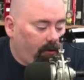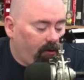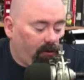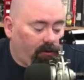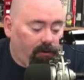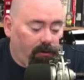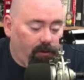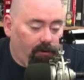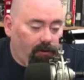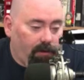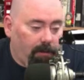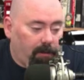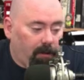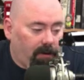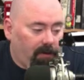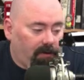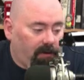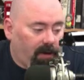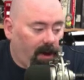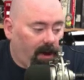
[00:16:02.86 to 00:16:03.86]
Just use the
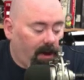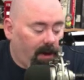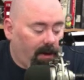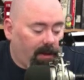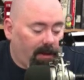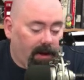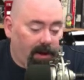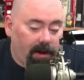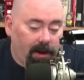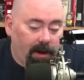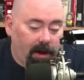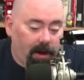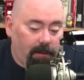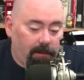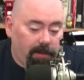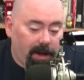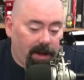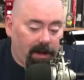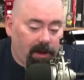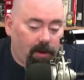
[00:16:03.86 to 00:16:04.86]
preset and then
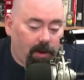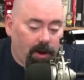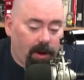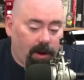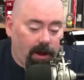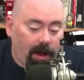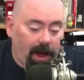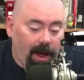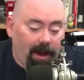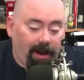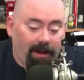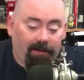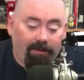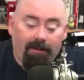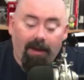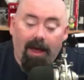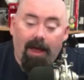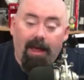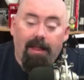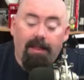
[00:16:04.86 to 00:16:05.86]
make your
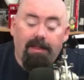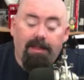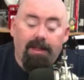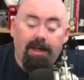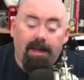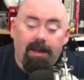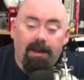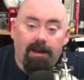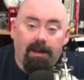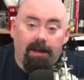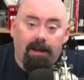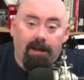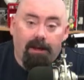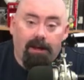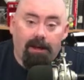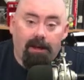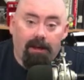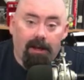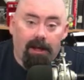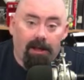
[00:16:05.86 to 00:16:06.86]
edits, and then
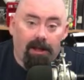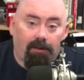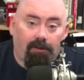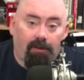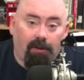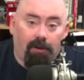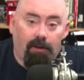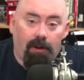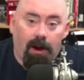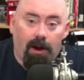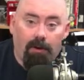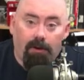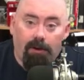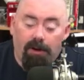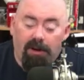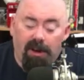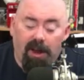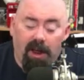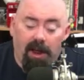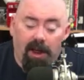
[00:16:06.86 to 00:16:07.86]
turn around
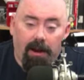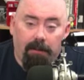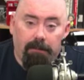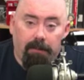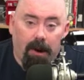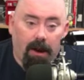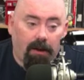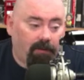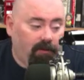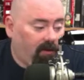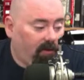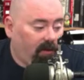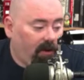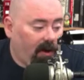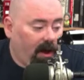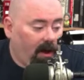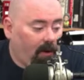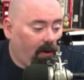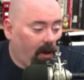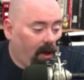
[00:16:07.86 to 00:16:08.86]
and process it
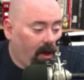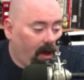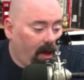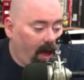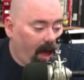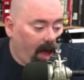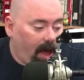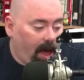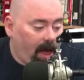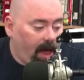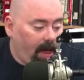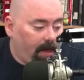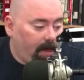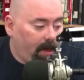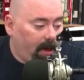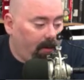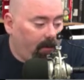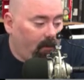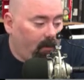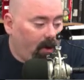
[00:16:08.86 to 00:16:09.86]
out. And
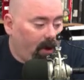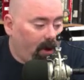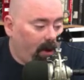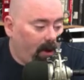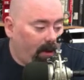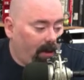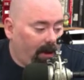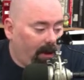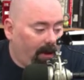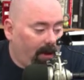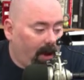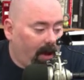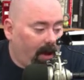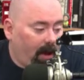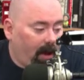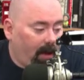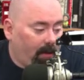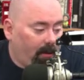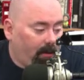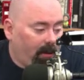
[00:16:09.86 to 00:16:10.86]
then
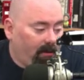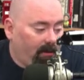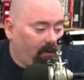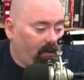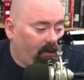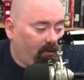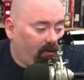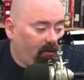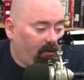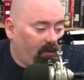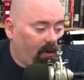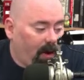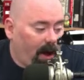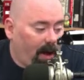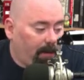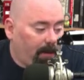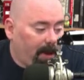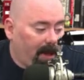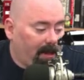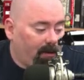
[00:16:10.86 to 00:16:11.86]
we'll just do
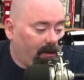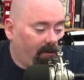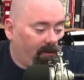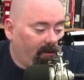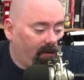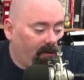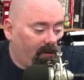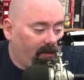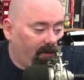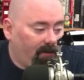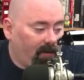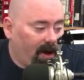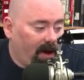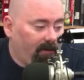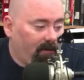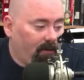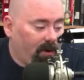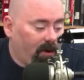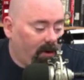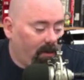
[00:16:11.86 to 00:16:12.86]
iPad
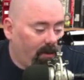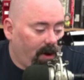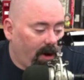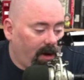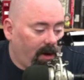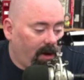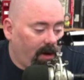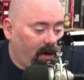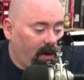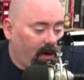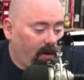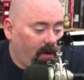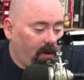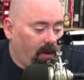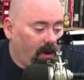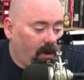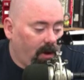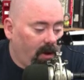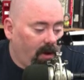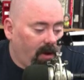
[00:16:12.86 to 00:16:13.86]
365. When you're ready to go,
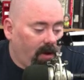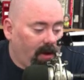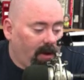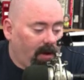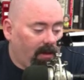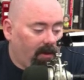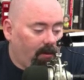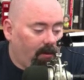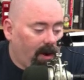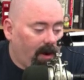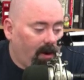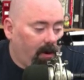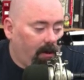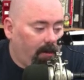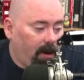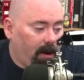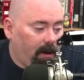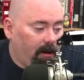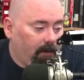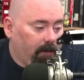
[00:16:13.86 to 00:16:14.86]
you hit the render
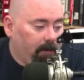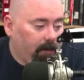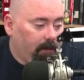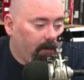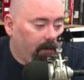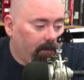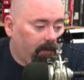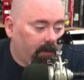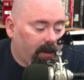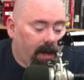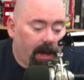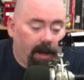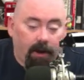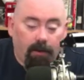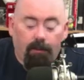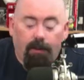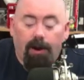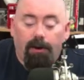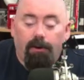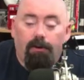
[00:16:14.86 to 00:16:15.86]
button, and
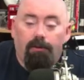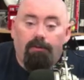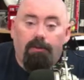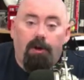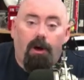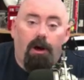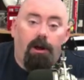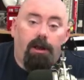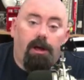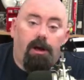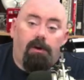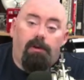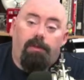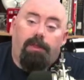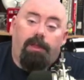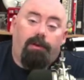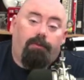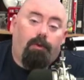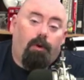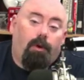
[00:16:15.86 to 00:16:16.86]
it renders the audio, and
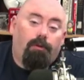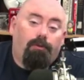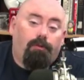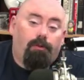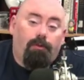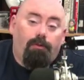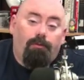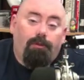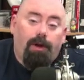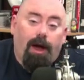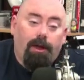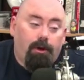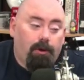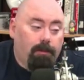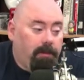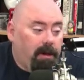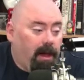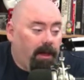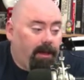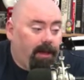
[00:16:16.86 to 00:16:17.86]
then of course you've got your
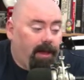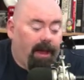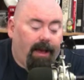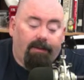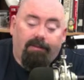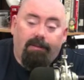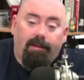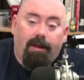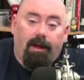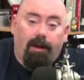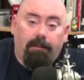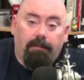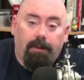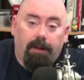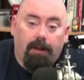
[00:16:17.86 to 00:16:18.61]
podcast done.